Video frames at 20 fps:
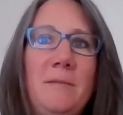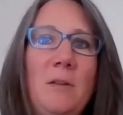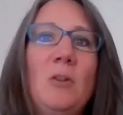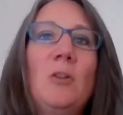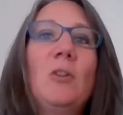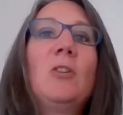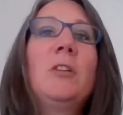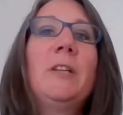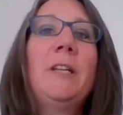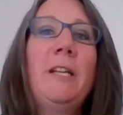
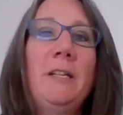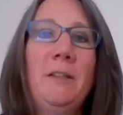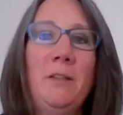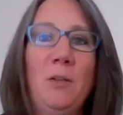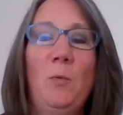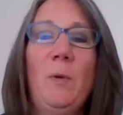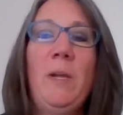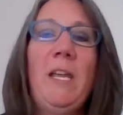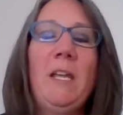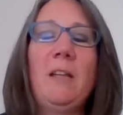early in
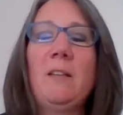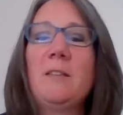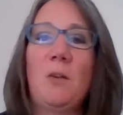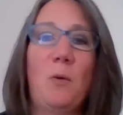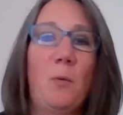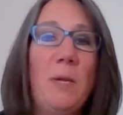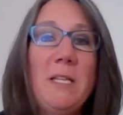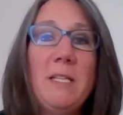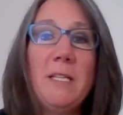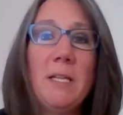the week.
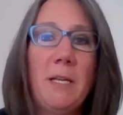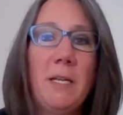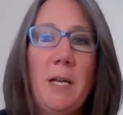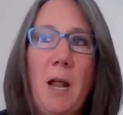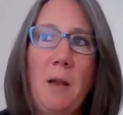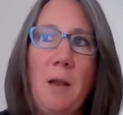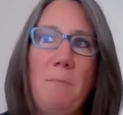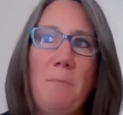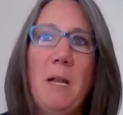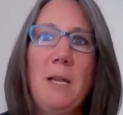So we did it
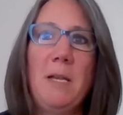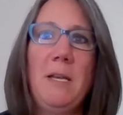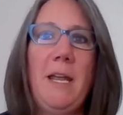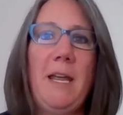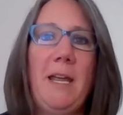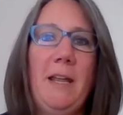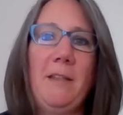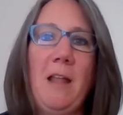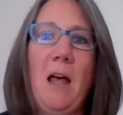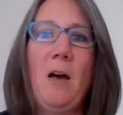on
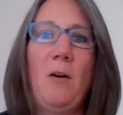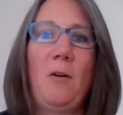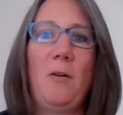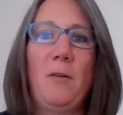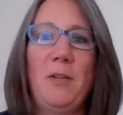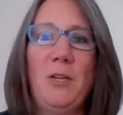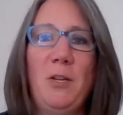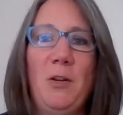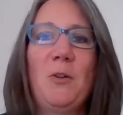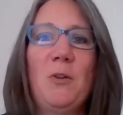Monday. And now,
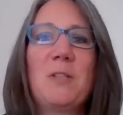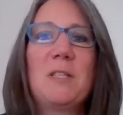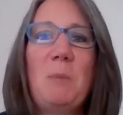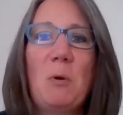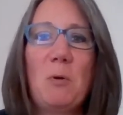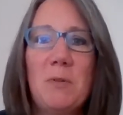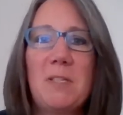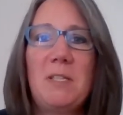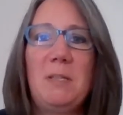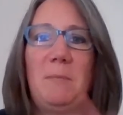you know, it's
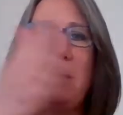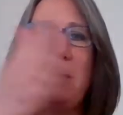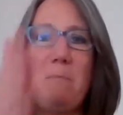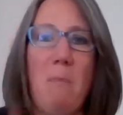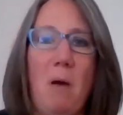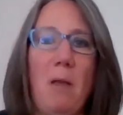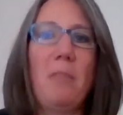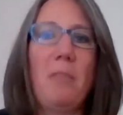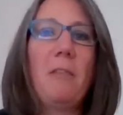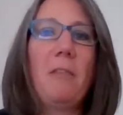supposed to be
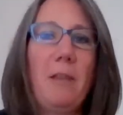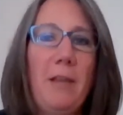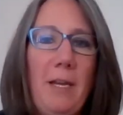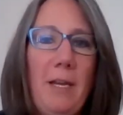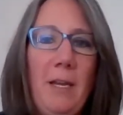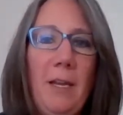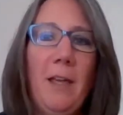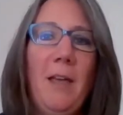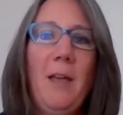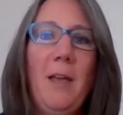
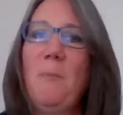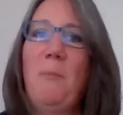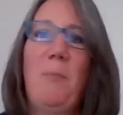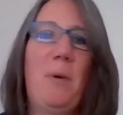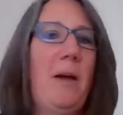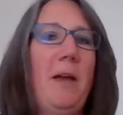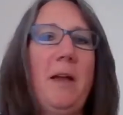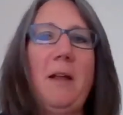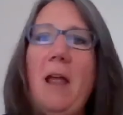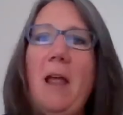monthly.
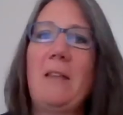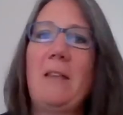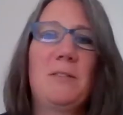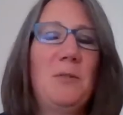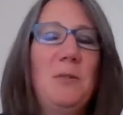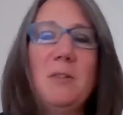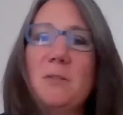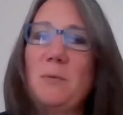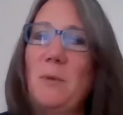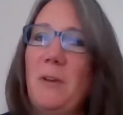But as
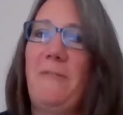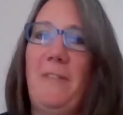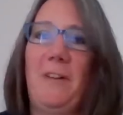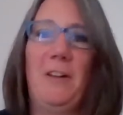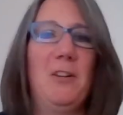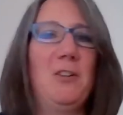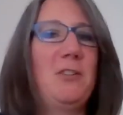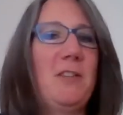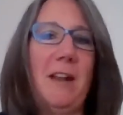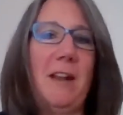soon as we
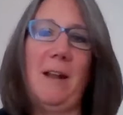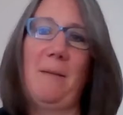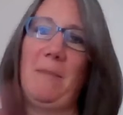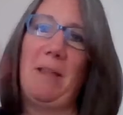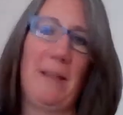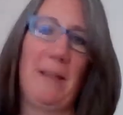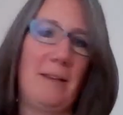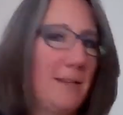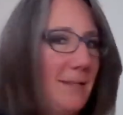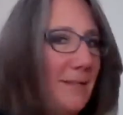finish that, I'm
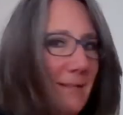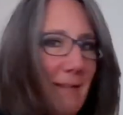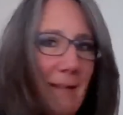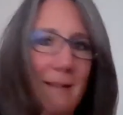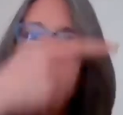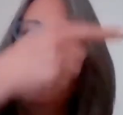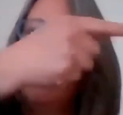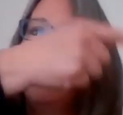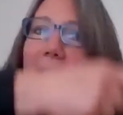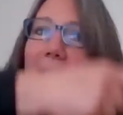like,
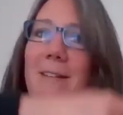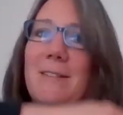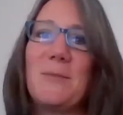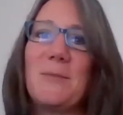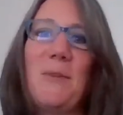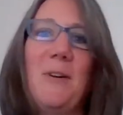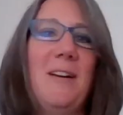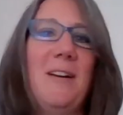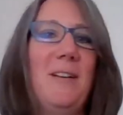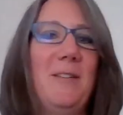send the next
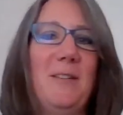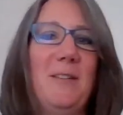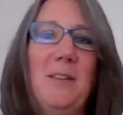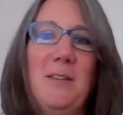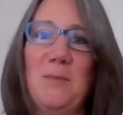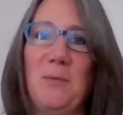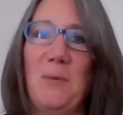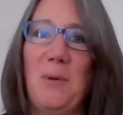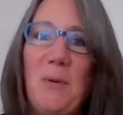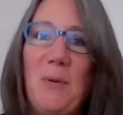one
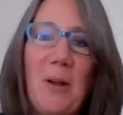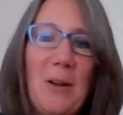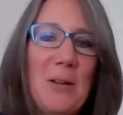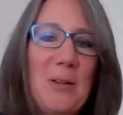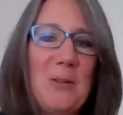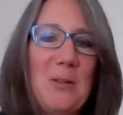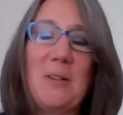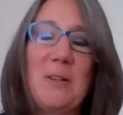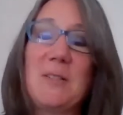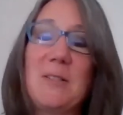because we want to
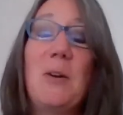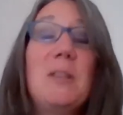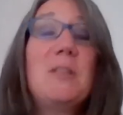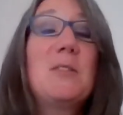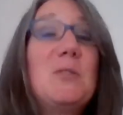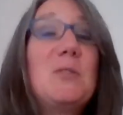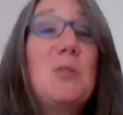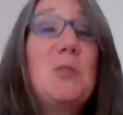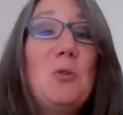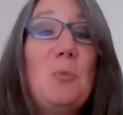do it. So
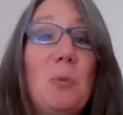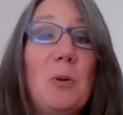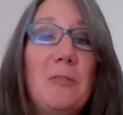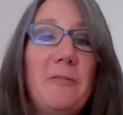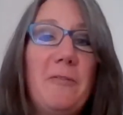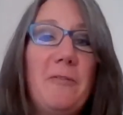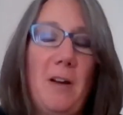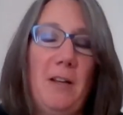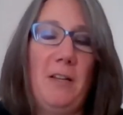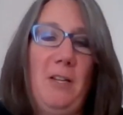it's super
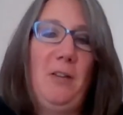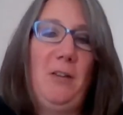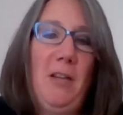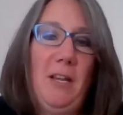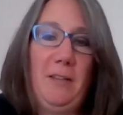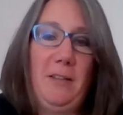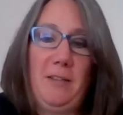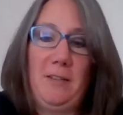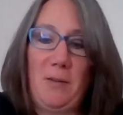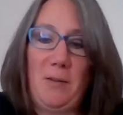fun. You
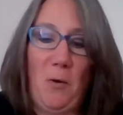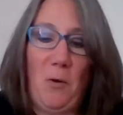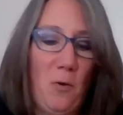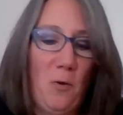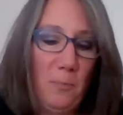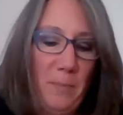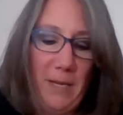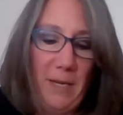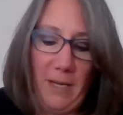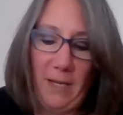get this
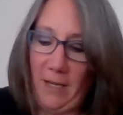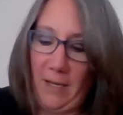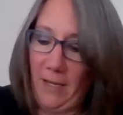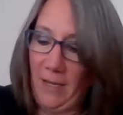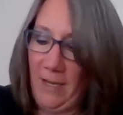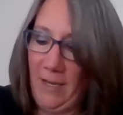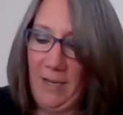whole big